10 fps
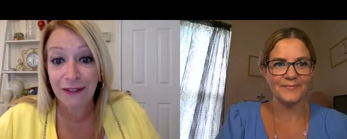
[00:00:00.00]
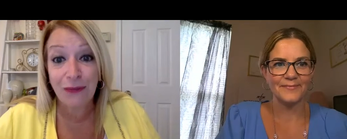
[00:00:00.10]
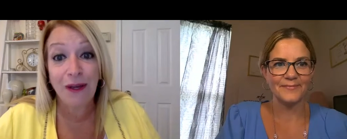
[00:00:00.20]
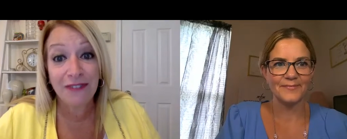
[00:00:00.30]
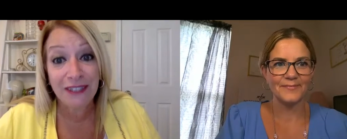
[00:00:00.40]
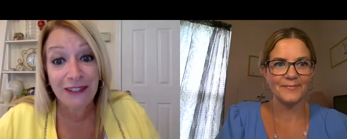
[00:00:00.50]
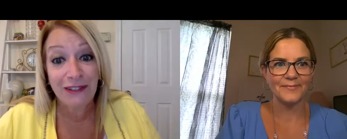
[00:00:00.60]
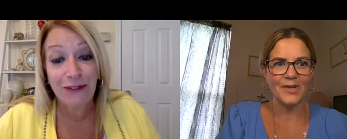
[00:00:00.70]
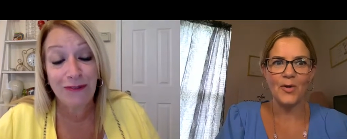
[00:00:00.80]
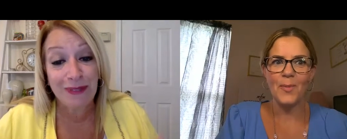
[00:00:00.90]
Speaker 1: 12
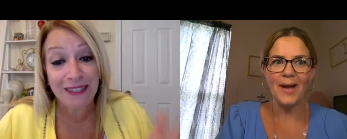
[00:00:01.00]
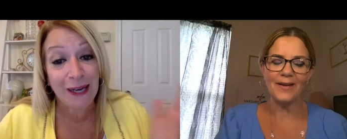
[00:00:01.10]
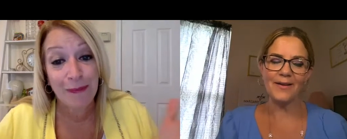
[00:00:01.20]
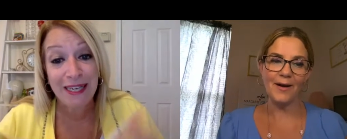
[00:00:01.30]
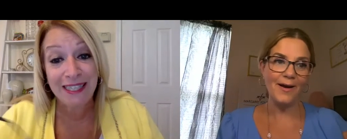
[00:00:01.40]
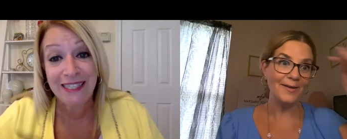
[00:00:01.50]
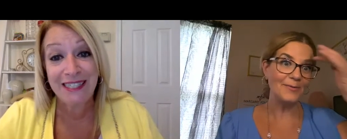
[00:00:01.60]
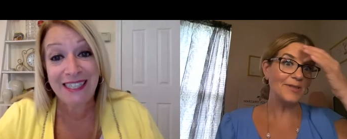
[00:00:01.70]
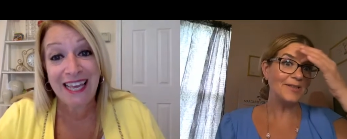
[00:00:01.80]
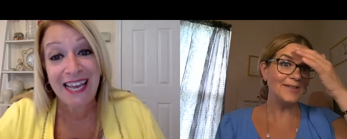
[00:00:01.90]
years you've oh been oh my
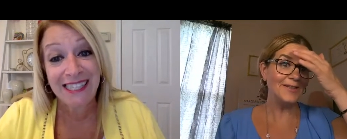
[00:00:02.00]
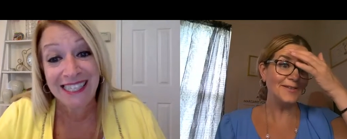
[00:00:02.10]
god really